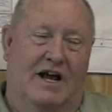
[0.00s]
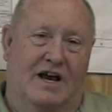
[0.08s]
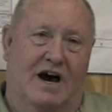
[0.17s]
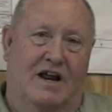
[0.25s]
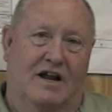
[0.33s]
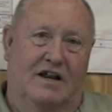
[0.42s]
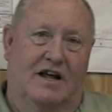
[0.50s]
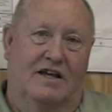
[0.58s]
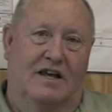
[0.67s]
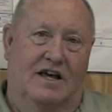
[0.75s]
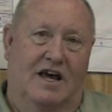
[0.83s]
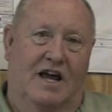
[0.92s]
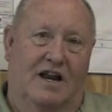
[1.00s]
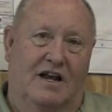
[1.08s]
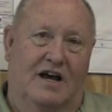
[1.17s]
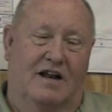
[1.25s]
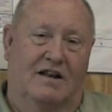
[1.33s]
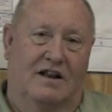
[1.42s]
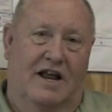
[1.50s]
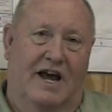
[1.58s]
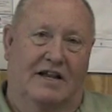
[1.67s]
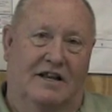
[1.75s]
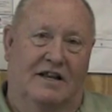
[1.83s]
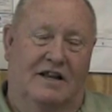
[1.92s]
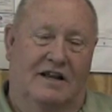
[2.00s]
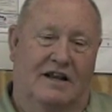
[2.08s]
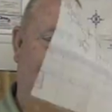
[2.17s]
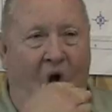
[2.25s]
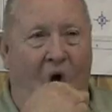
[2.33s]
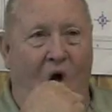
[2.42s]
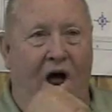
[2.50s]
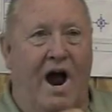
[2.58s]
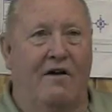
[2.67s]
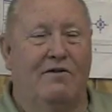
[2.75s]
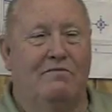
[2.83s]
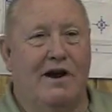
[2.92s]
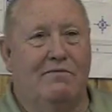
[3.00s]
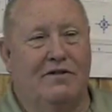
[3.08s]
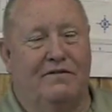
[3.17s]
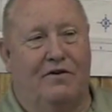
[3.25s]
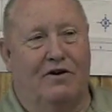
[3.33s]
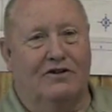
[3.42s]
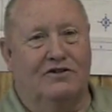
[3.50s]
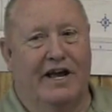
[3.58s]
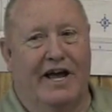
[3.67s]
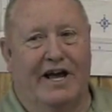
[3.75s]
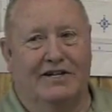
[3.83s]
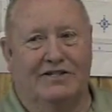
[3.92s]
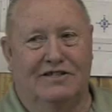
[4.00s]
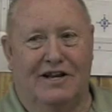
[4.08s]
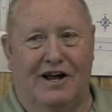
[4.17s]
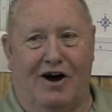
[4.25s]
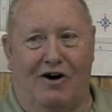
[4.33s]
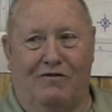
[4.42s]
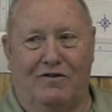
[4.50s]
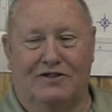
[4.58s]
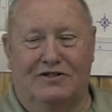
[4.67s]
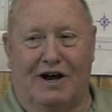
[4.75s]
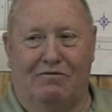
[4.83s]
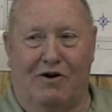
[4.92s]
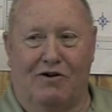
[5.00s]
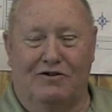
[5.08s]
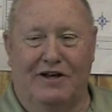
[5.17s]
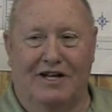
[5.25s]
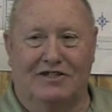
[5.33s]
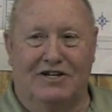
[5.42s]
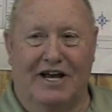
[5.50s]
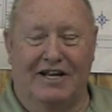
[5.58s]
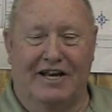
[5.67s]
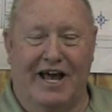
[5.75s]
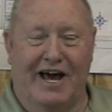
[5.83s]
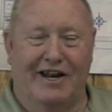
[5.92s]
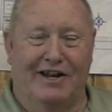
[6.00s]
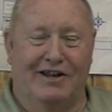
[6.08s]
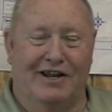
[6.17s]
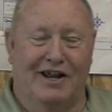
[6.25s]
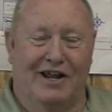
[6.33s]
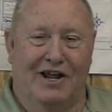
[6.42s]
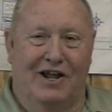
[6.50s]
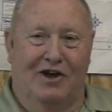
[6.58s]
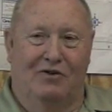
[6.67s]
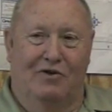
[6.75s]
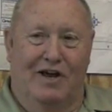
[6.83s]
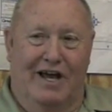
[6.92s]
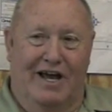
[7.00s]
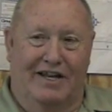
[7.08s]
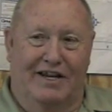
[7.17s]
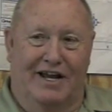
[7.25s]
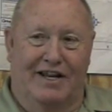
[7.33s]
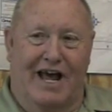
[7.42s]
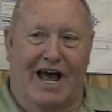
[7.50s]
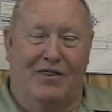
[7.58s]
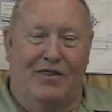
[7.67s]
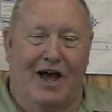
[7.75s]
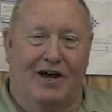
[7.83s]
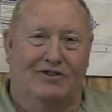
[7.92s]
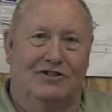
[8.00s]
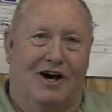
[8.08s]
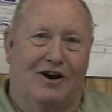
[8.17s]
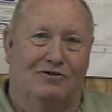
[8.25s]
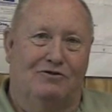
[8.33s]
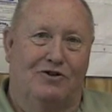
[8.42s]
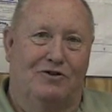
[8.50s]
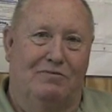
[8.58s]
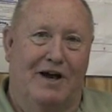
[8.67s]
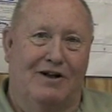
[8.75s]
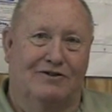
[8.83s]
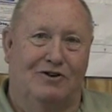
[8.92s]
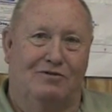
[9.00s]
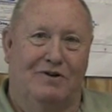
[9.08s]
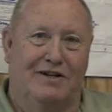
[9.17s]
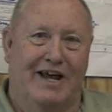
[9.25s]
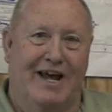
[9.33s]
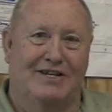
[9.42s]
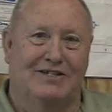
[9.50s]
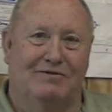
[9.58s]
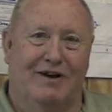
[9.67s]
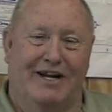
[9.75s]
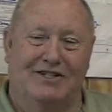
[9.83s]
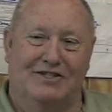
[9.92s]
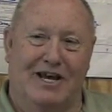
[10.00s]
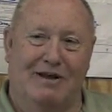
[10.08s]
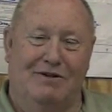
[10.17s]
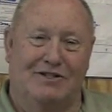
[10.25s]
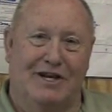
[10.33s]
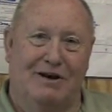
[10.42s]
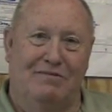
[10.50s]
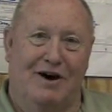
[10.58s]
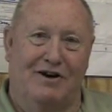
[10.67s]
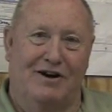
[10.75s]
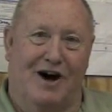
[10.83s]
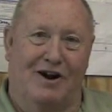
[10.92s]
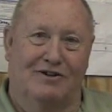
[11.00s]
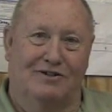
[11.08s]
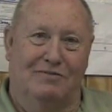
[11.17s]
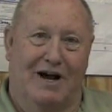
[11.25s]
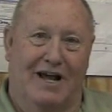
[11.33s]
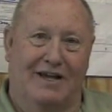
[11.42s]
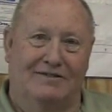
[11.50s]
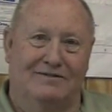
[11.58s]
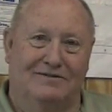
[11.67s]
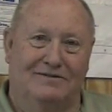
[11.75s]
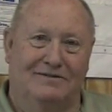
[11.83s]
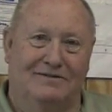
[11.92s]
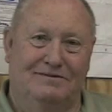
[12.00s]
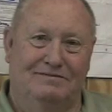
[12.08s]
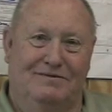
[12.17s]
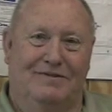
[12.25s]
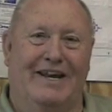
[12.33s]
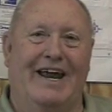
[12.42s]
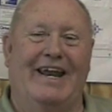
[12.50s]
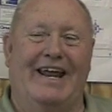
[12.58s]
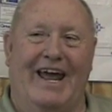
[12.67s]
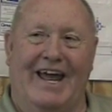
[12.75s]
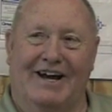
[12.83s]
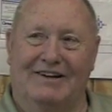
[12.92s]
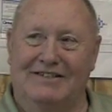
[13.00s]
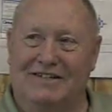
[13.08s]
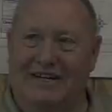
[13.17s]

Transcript: I got unlucky again and got elected. I remember the first day I was in office, I walked in, sat down, and we had $9,000 worth of bills on my desk, and we had $7,700 in the bank. But anyhow.